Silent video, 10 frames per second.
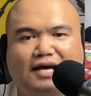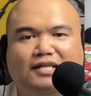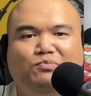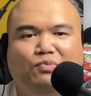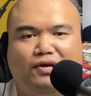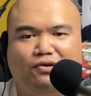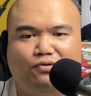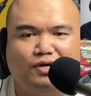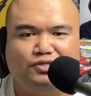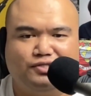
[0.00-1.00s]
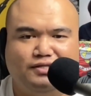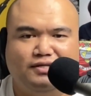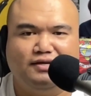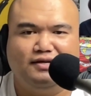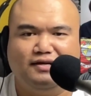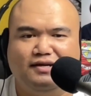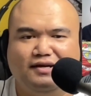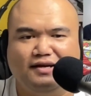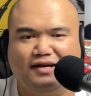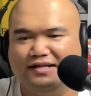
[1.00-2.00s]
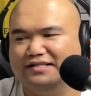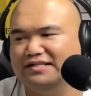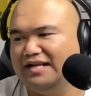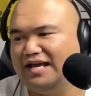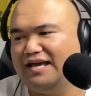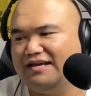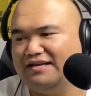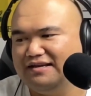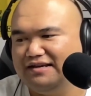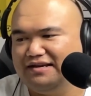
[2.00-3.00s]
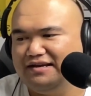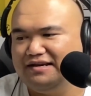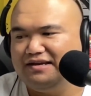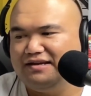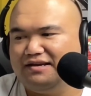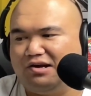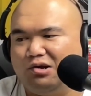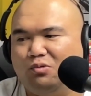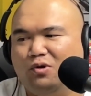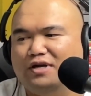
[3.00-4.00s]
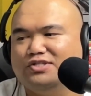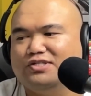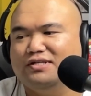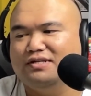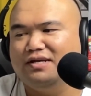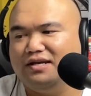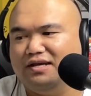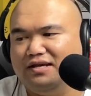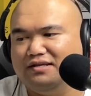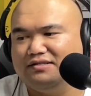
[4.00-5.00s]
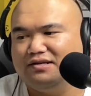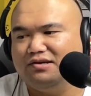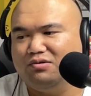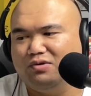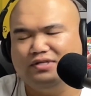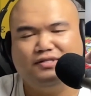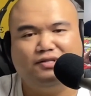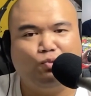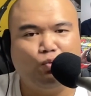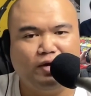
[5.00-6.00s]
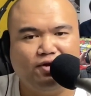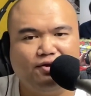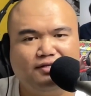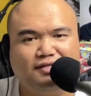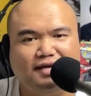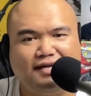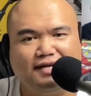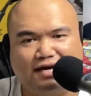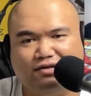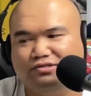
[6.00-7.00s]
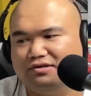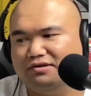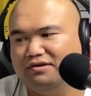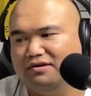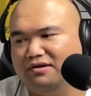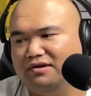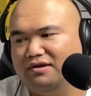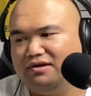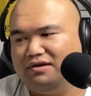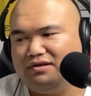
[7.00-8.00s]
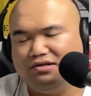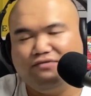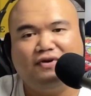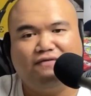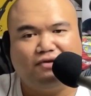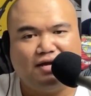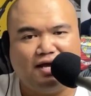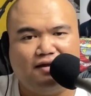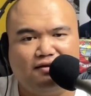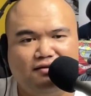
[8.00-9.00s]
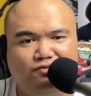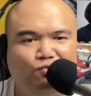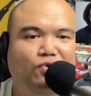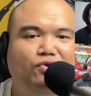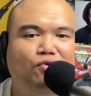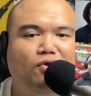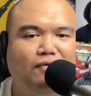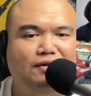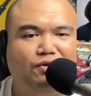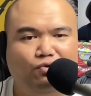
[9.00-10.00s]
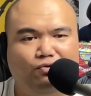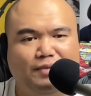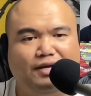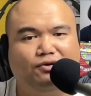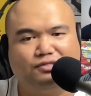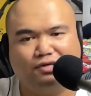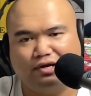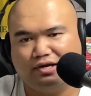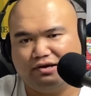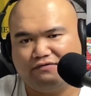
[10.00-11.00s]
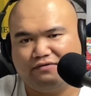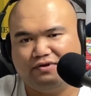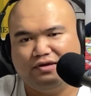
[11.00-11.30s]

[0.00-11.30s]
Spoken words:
icebreaker question. And today, our question is, what's the weirdest encounter you've ever had? So we'll go around the room and I'll start it off.